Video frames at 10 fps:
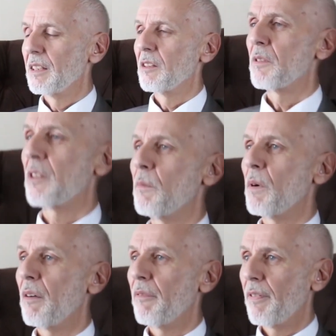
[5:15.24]
You know, that I
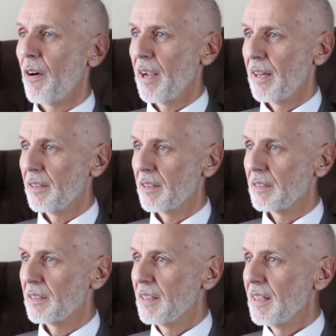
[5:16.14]
might find
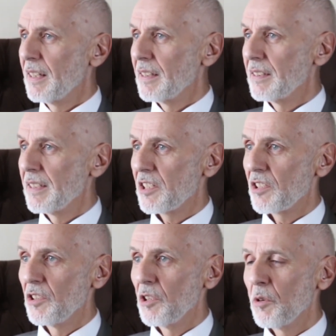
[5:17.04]
that
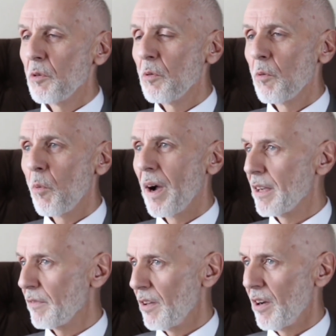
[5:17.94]
this new
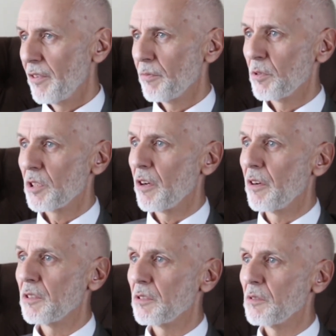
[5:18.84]
way of life was
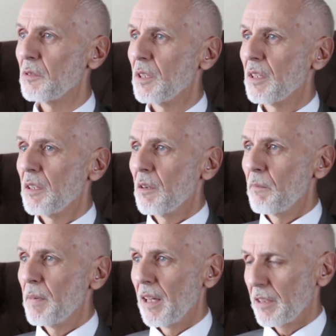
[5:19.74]
going to
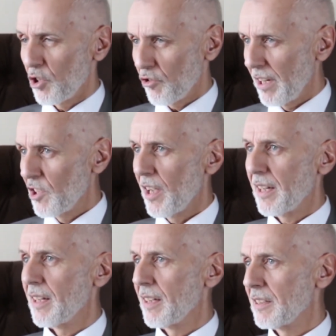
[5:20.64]
be like a
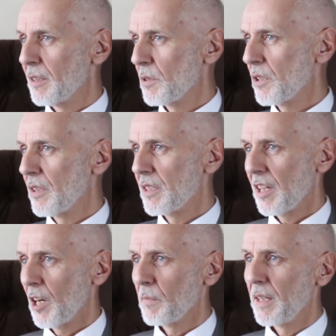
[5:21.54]
straitjacket and it was going to
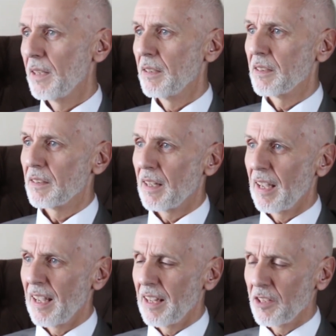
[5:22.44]
tell me
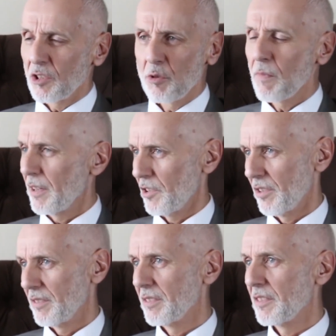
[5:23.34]
too
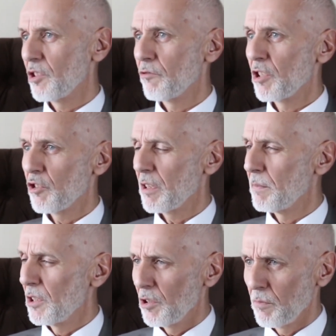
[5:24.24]
much, to
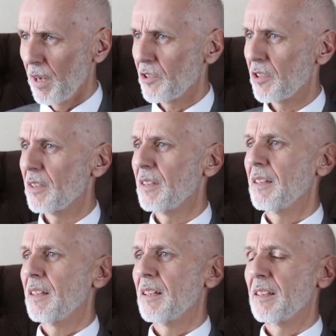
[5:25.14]
restrict me too much,
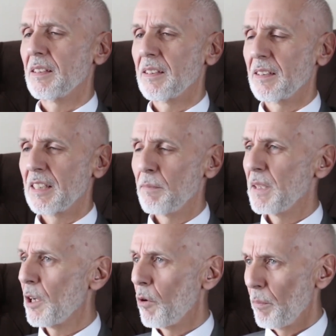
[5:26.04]
give
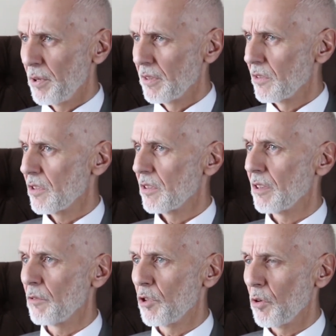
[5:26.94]
me no options,
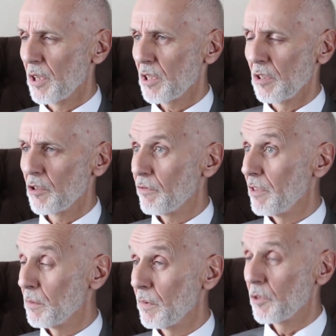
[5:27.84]
no choice, lose
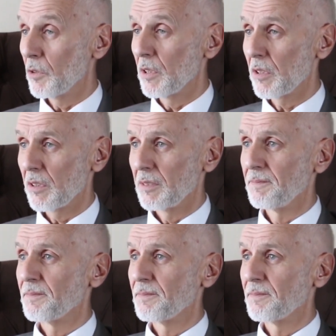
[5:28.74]
freedom of choice.